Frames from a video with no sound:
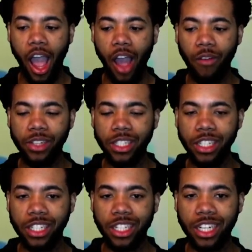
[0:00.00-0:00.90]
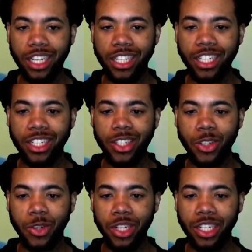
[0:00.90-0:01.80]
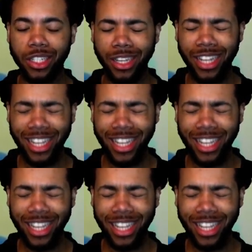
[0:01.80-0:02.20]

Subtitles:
Oh, Vegeta shedding tears is crazy.